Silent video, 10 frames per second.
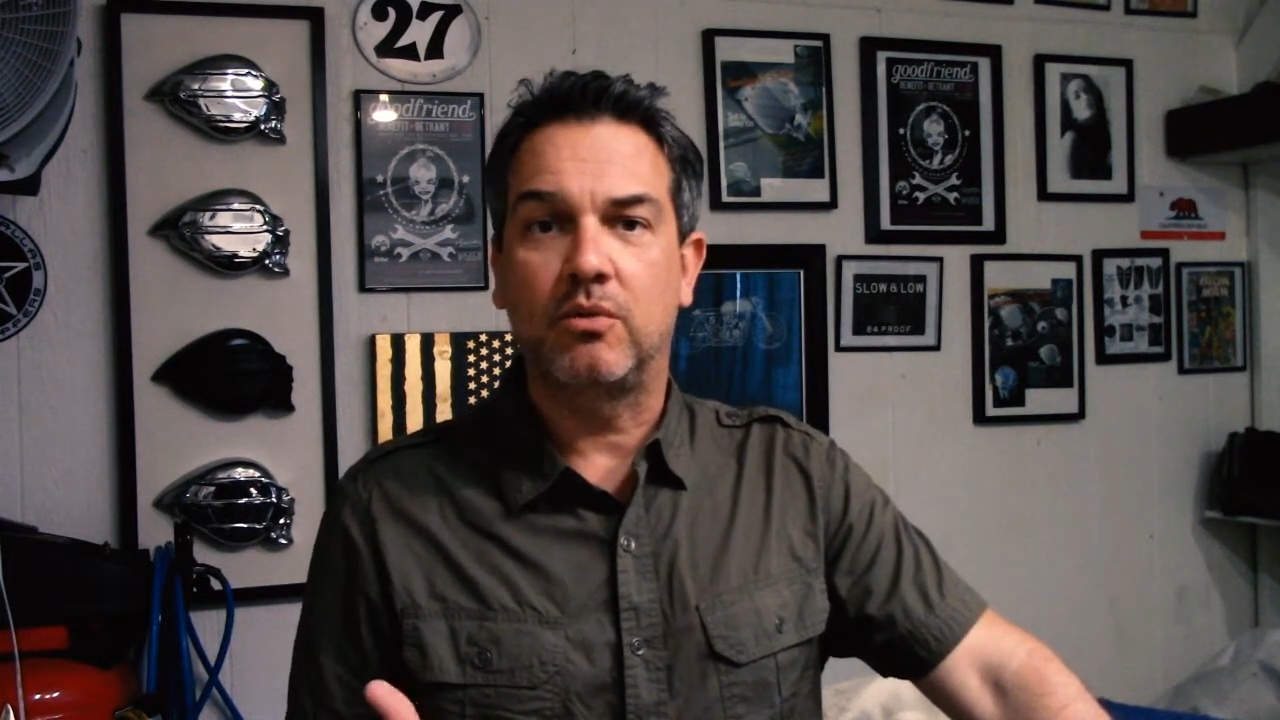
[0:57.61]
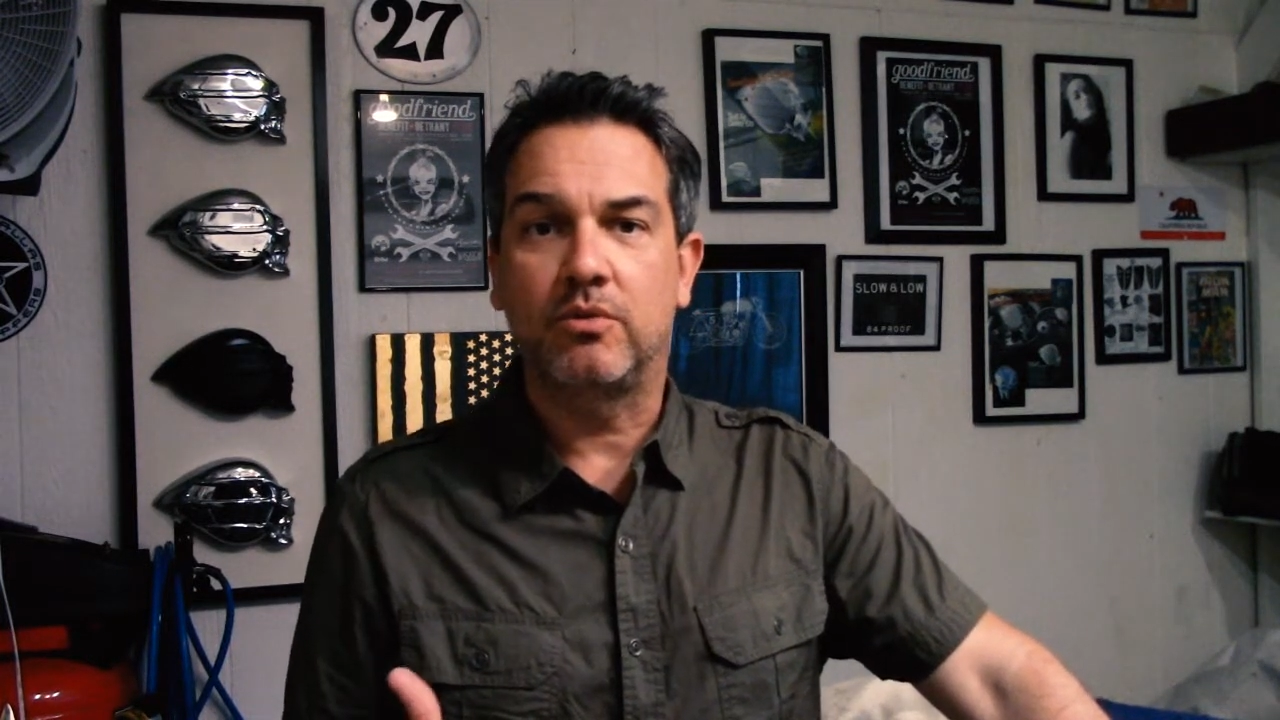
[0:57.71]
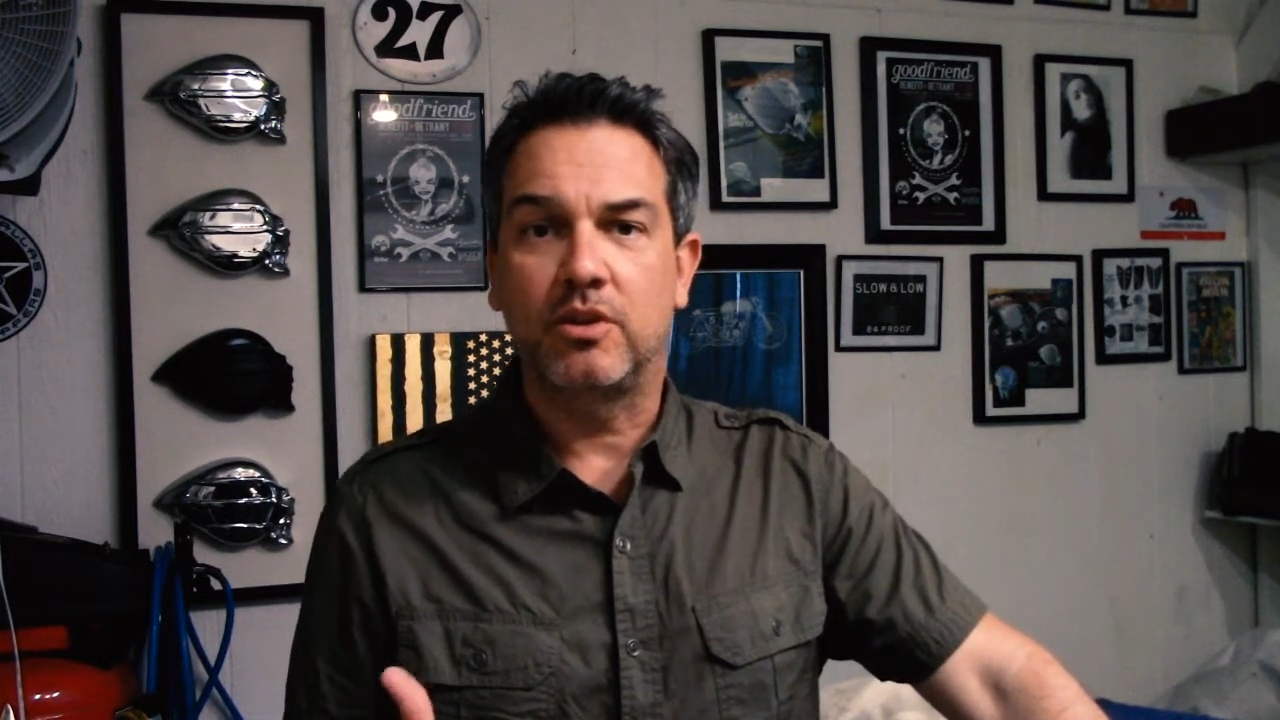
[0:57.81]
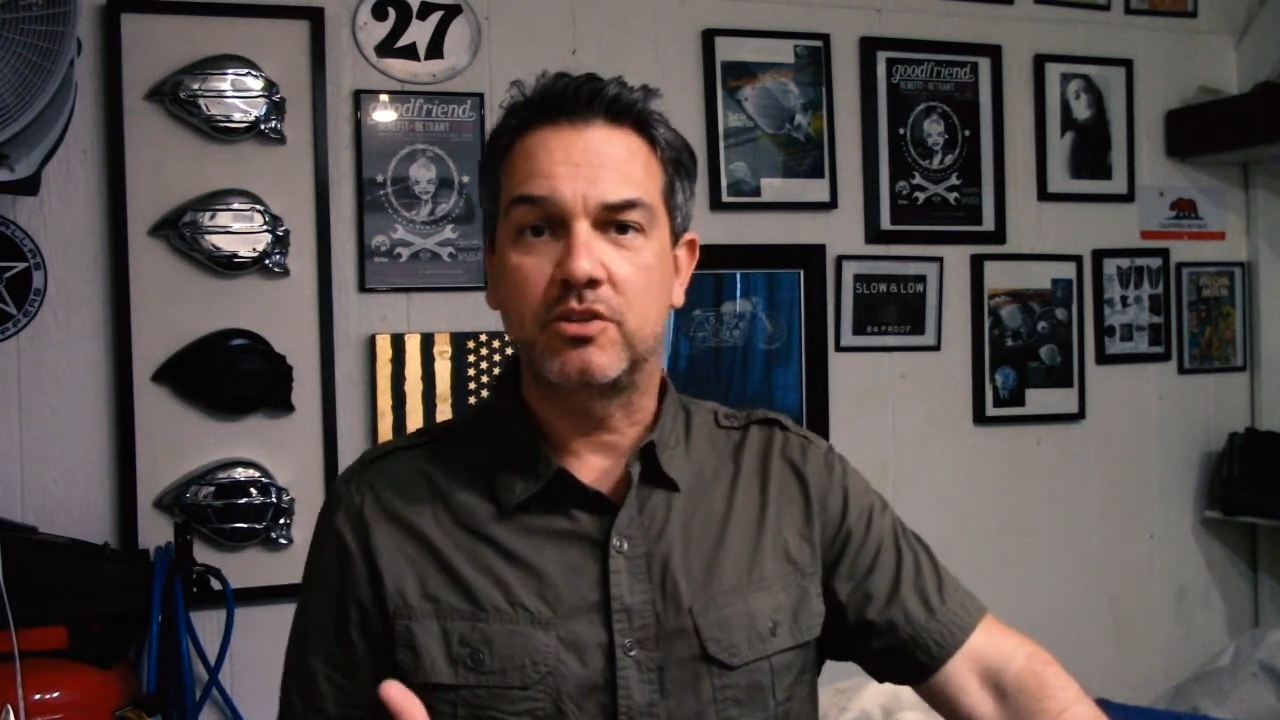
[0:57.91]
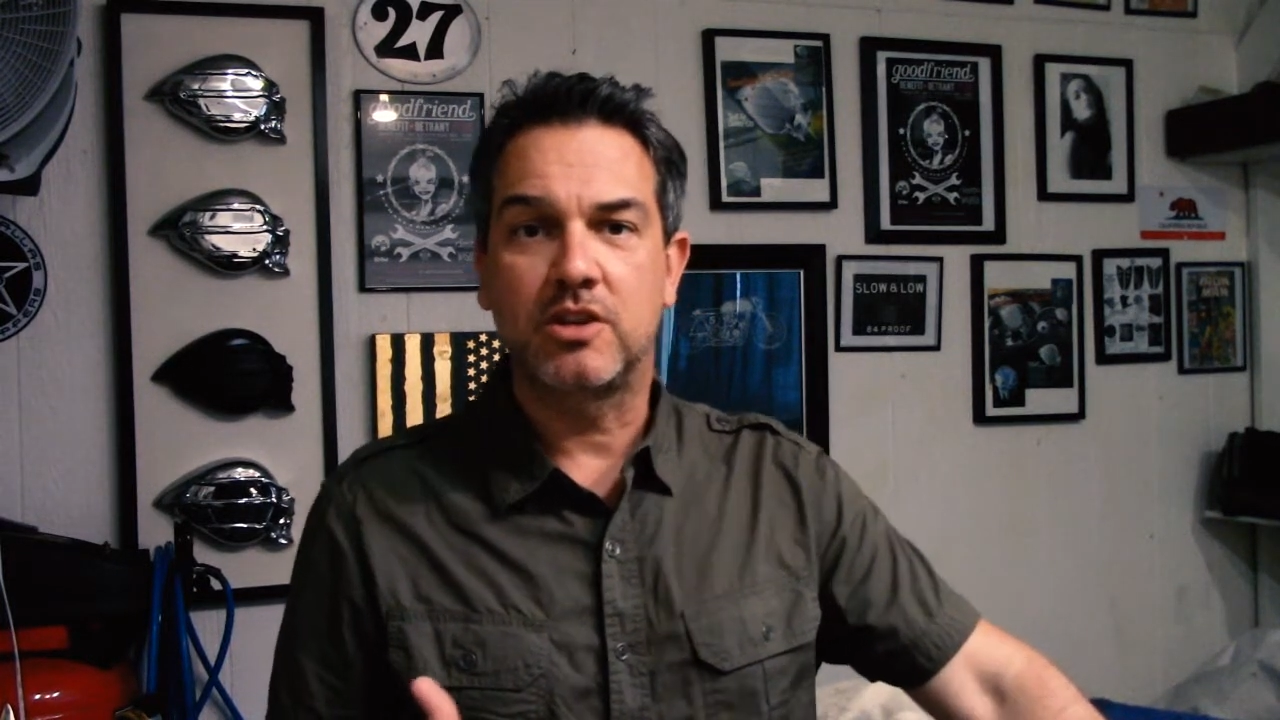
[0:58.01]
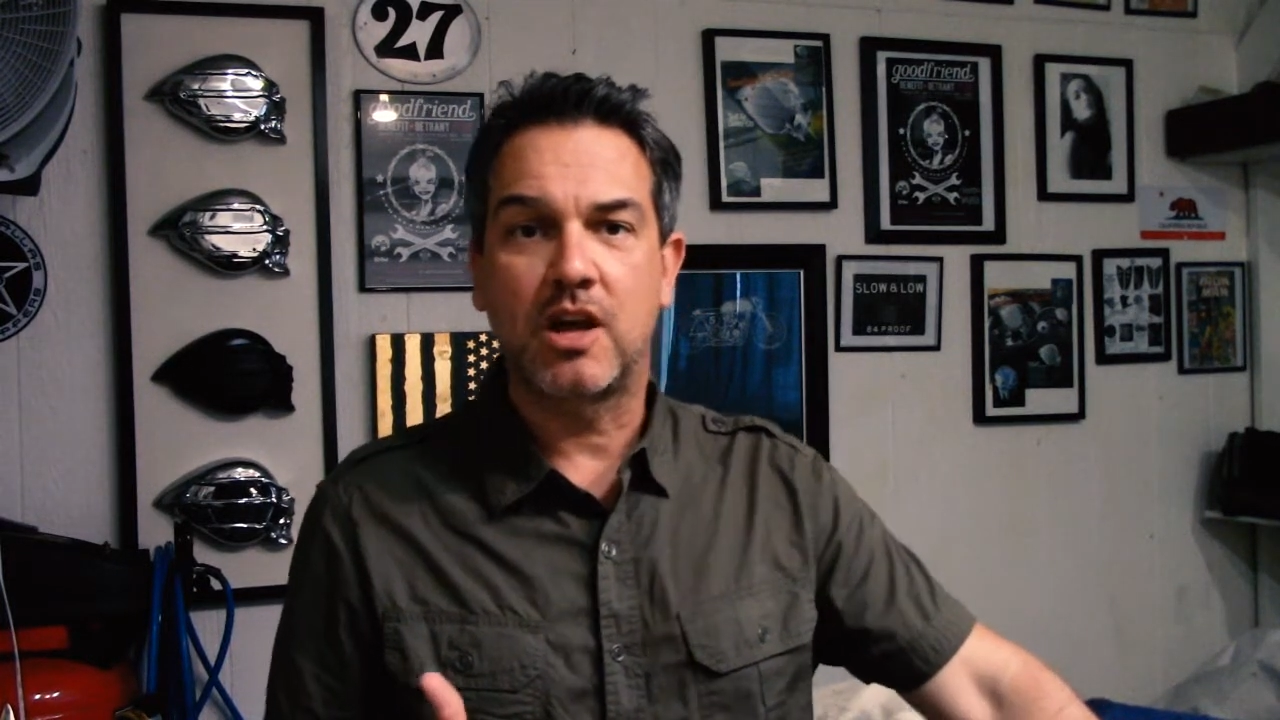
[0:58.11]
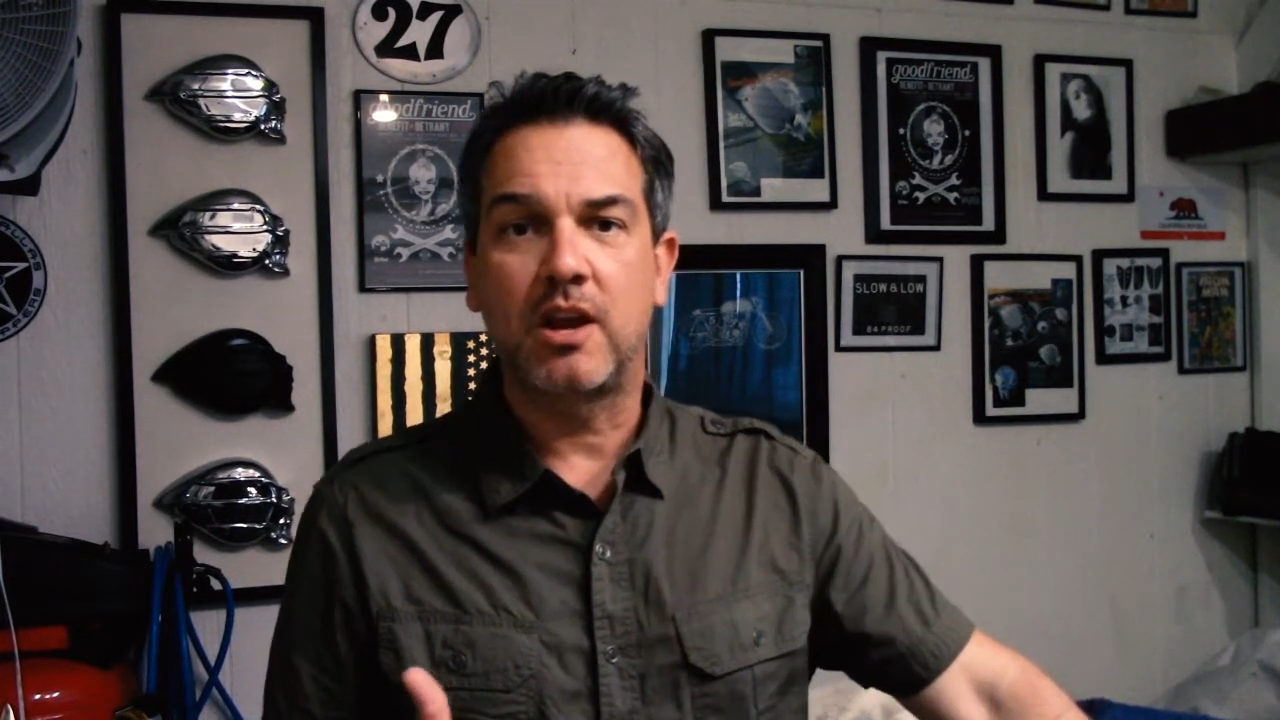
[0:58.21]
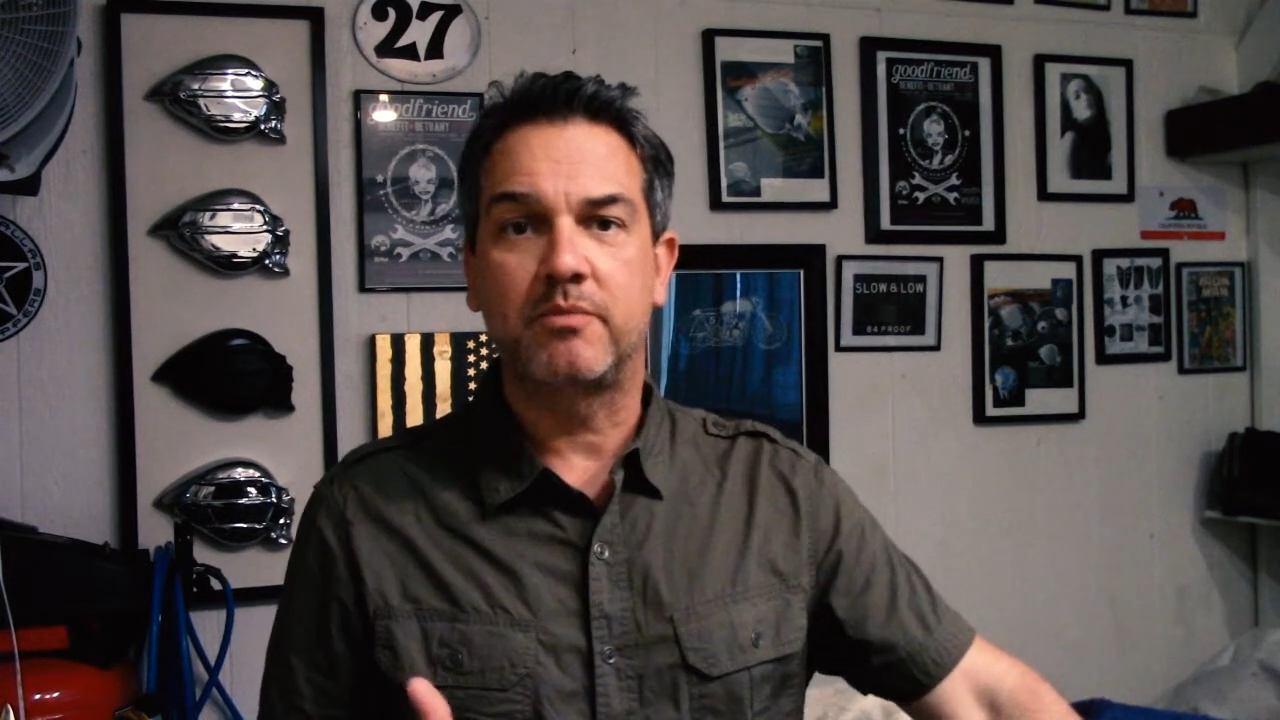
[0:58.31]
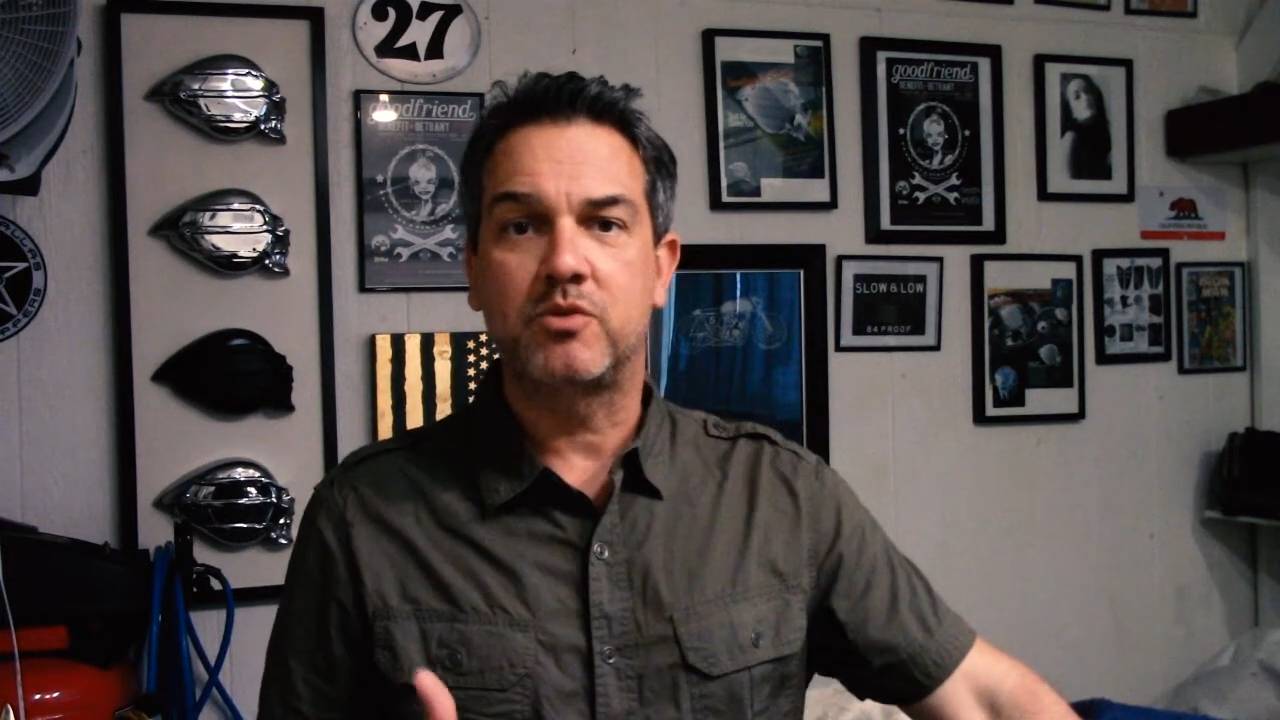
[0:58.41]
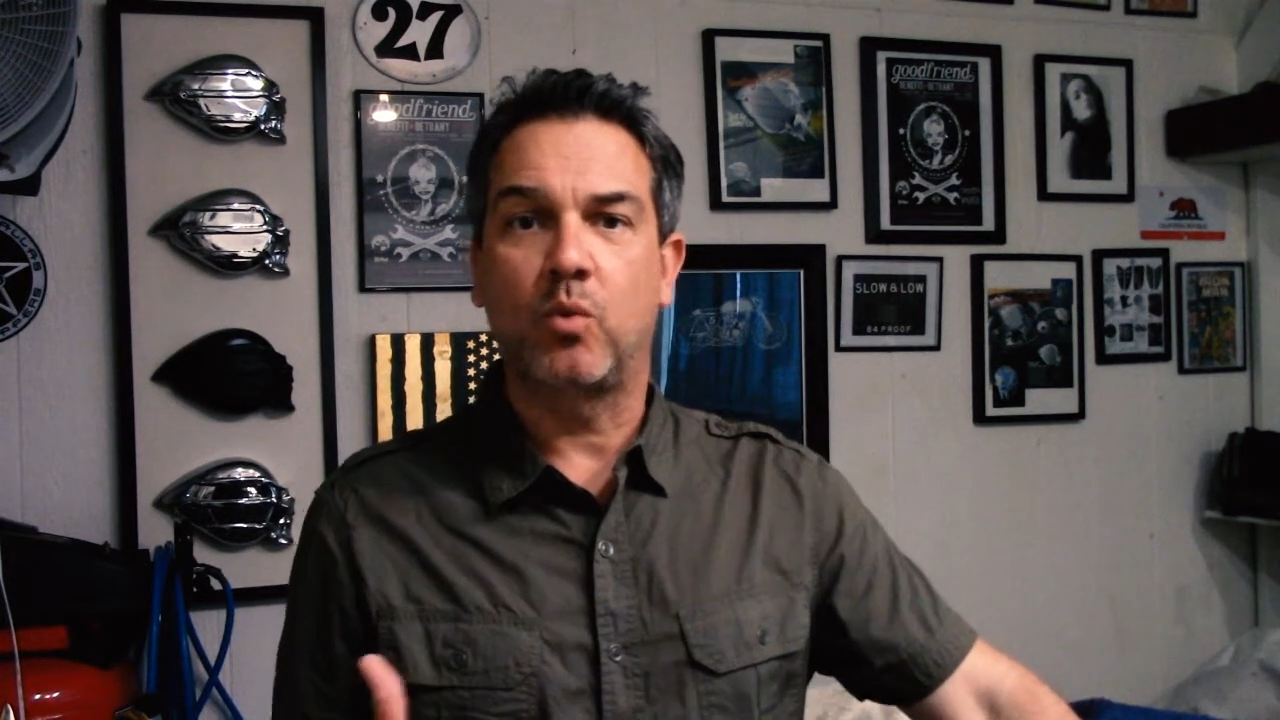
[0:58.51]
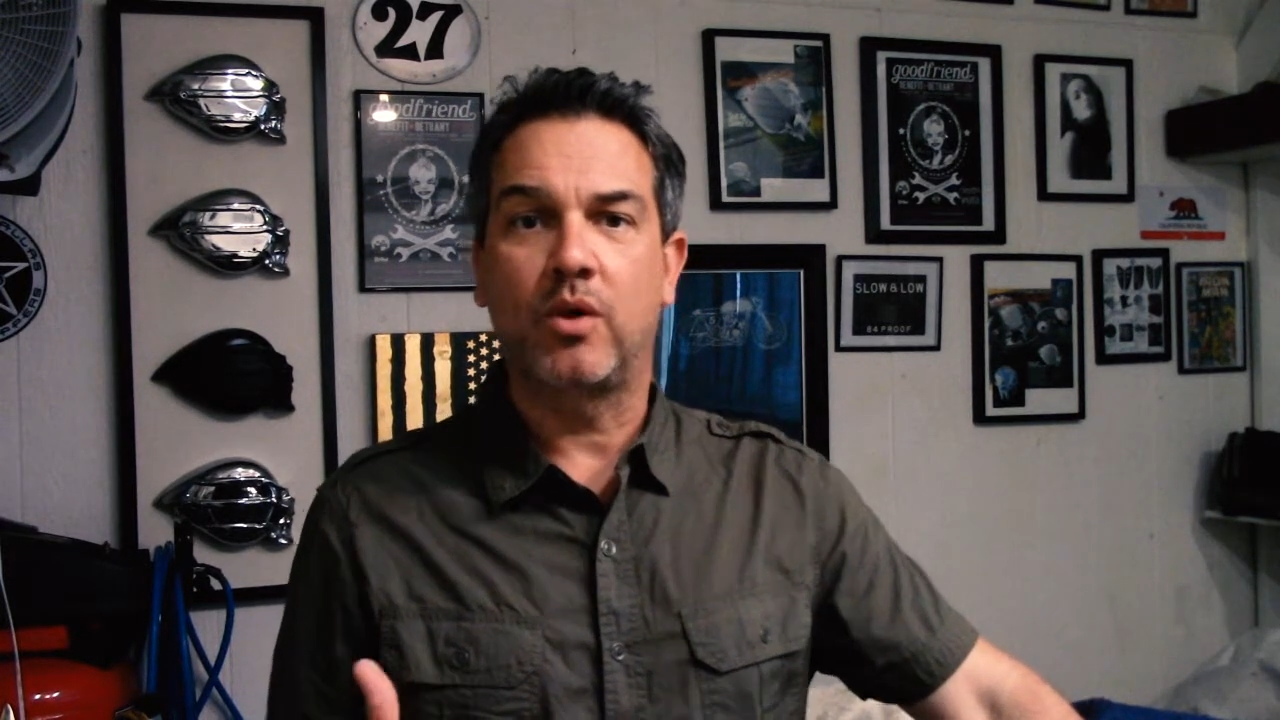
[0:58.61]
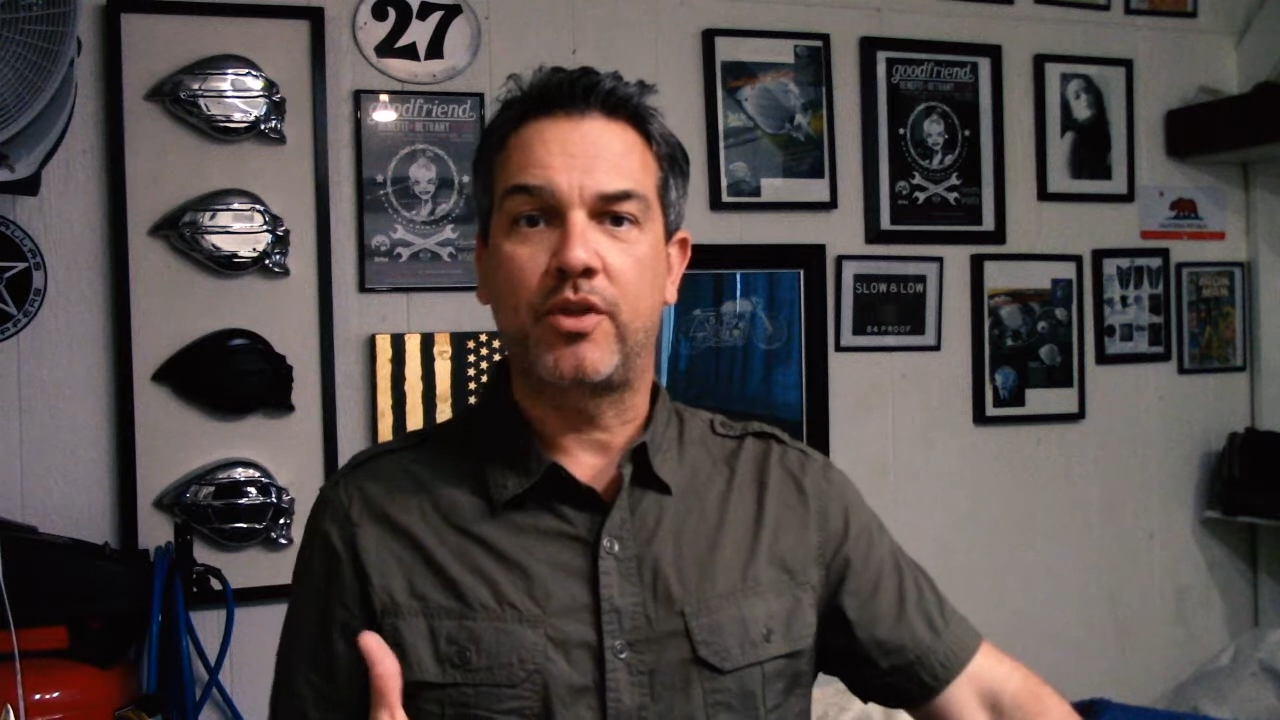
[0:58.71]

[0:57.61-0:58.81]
it's not up to what